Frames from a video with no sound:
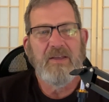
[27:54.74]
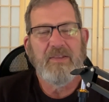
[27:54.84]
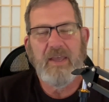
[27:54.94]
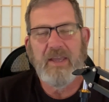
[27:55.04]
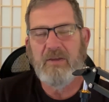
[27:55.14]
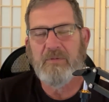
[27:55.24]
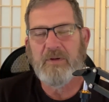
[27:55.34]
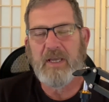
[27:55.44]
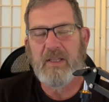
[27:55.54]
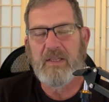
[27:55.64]
Thank you for
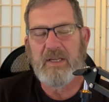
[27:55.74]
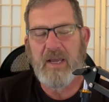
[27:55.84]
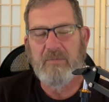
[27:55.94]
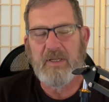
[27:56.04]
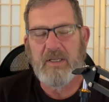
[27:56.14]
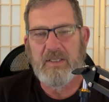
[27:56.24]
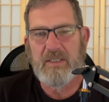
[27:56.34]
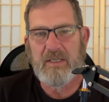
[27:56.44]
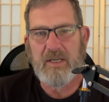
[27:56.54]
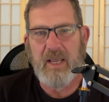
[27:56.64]
taking the time to
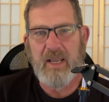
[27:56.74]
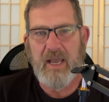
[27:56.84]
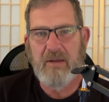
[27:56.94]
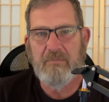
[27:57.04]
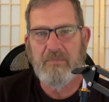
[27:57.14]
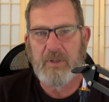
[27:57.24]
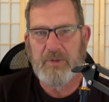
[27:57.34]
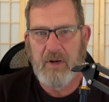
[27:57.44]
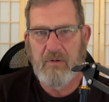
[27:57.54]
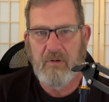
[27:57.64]
listen today. I'm Bill
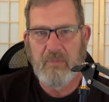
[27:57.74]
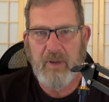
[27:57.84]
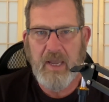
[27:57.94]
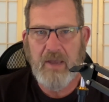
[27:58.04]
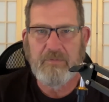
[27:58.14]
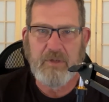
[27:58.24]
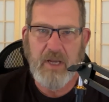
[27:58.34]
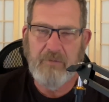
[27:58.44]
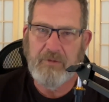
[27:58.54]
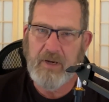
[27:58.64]
Tucker on behalf of
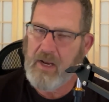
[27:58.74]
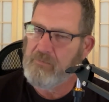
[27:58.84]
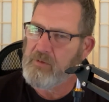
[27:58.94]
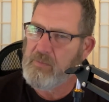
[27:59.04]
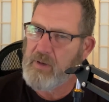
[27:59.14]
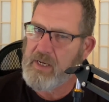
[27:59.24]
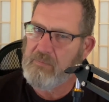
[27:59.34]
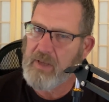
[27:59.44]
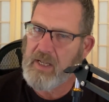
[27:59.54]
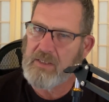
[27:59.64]
Jeff and everybody
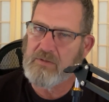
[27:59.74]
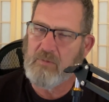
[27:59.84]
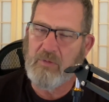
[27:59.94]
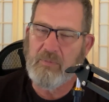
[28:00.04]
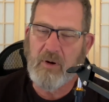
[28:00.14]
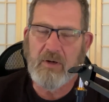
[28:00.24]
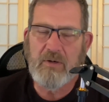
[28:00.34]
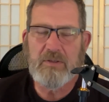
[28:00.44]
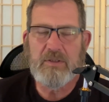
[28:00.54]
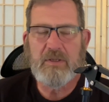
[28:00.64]
at Balance Wealth
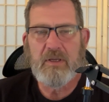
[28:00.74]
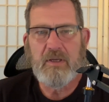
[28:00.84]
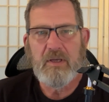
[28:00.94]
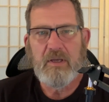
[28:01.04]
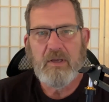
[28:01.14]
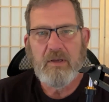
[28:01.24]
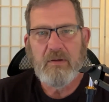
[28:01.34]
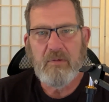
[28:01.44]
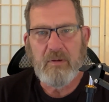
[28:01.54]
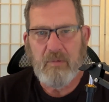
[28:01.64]
Partners.
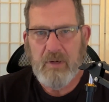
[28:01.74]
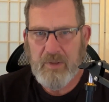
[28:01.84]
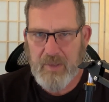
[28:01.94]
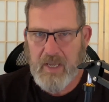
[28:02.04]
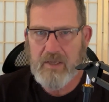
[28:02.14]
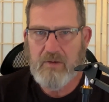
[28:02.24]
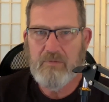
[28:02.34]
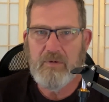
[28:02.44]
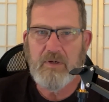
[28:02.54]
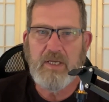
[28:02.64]
We want to thank you
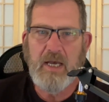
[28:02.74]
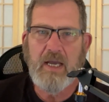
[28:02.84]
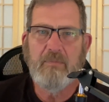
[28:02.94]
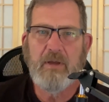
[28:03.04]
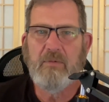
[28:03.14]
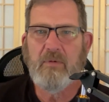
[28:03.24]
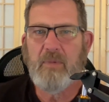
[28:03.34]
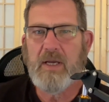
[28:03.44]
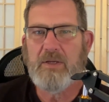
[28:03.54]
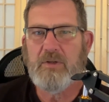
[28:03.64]
for your time and
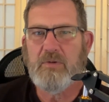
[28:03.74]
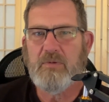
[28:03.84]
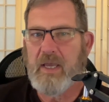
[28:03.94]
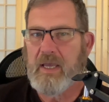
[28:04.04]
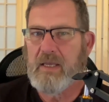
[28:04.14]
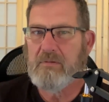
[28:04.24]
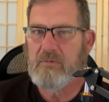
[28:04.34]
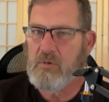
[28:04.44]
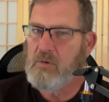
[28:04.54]
remind you that you can